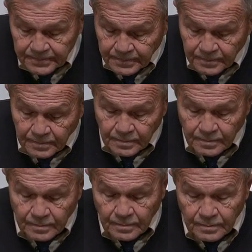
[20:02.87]

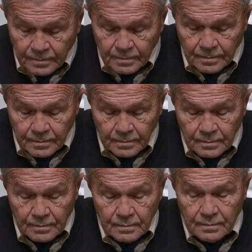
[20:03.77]

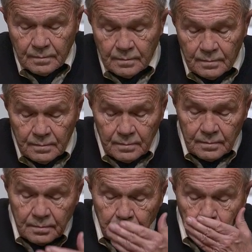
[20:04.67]

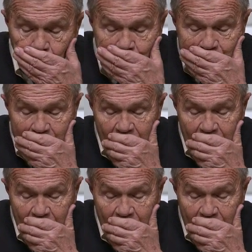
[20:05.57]
Nobody speaks.